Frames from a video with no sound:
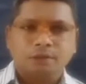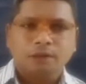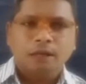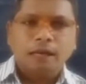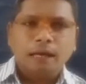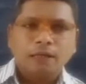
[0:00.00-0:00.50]

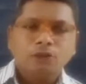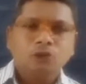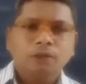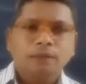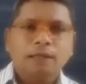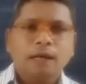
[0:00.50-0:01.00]

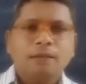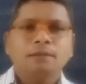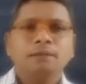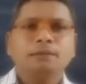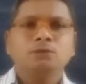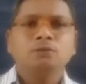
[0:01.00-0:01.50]
Actually,
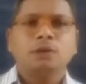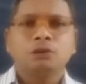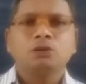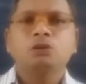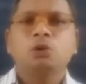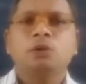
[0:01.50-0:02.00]
Gandhiji
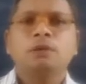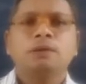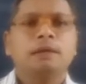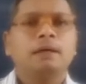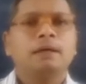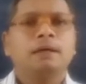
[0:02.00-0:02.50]
was not
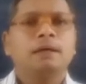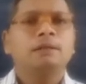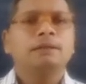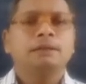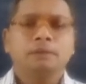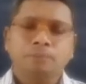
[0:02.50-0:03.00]
a
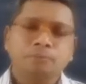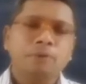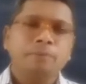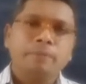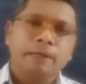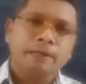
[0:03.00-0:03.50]
simple
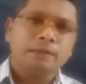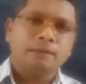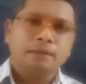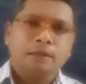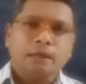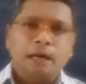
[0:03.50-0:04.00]
man,
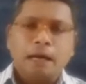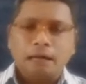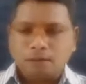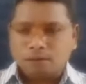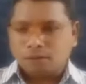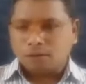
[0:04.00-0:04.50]
and
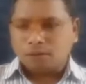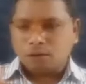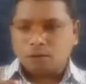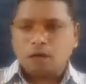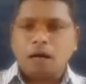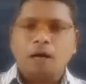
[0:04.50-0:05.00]

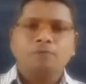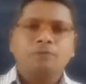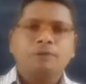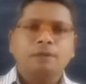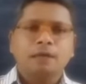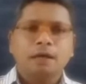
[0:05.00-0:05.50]

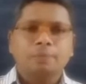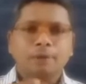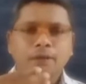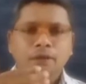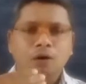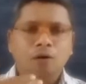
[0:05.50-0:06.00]
after
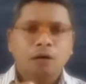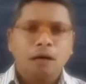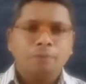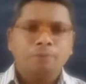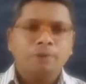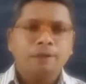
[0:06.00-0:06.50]
coming or
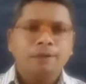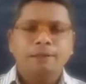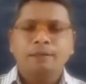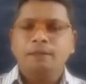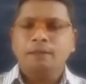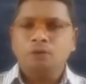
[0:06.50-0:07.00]
after
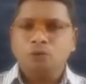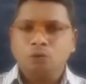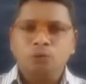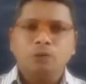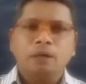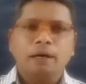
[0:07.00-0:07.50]
returning to
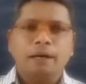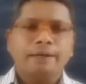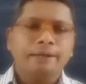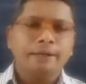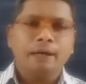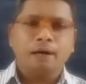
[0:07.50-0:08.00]
the
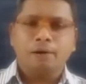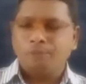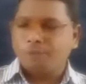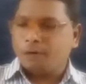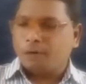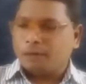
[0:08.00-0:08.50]
India,
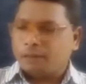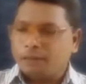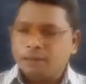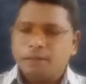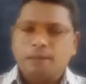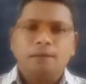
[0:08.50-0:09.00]

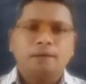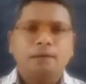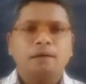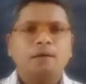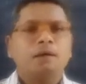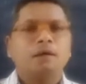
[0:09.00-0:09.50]
he
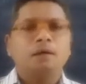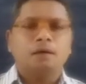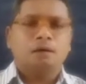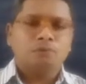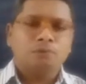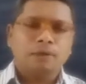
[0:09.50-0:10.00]

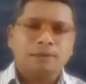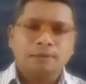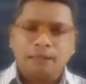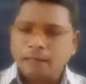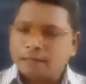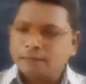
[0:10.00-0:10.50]
was
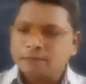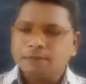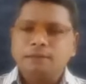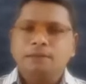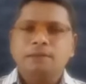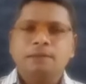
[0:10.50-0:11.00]

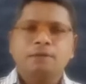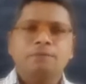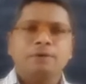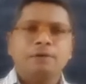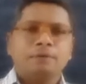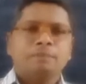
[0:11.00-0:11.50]
arranging
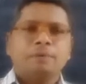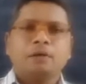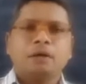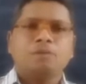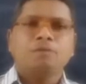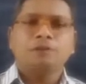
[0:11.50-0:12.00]
different
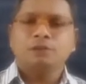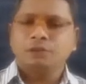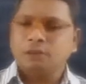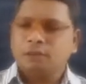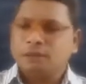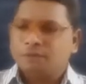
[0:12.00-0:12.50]

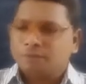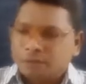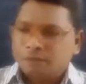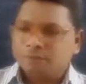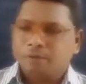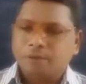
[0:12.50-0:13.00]
conventions,
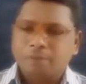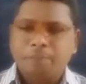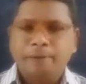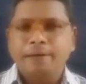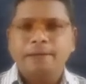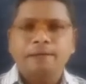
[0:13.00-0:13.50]
different
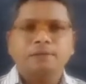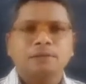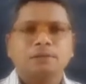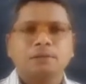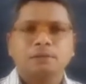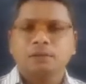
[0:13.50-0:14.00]
meetings,
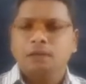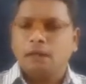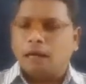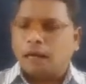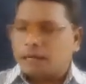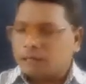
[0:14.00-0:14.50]

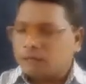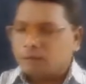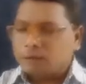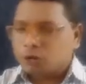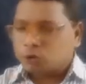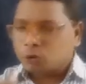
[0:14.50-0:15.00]
and he
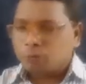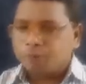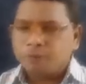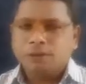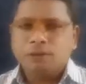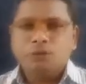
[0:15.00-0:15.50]
was so
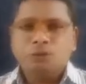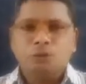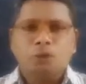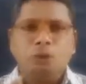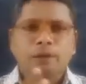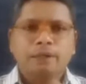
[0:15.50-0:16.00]
busy to
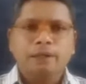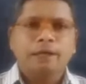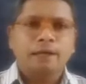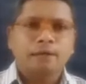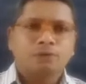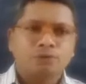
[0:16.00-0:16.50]
go here
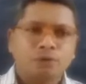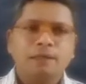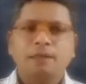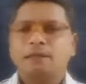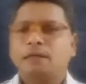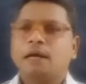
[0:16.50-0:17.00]
and
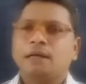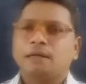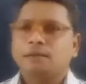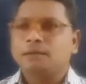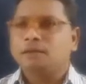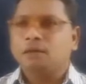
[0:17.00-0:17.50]
there, and
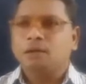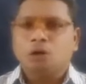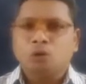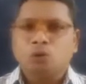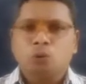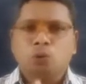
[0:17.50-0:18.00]

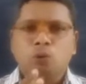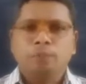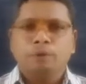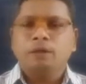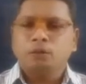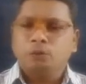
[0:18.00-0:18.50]
to whom
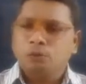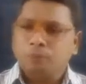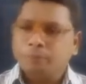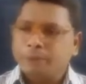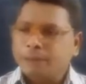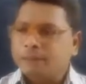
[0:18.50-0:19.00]
he would
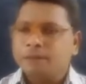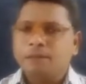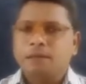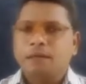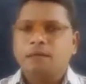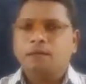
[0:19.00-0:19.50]
meet
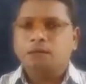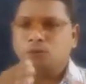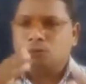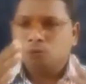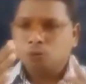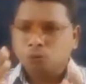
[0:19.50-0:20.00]
and
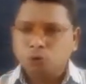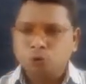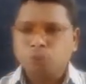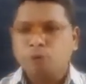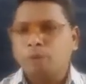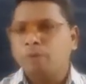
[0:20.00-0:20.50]
to whose
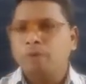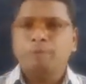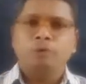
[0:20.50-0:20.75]
problem he would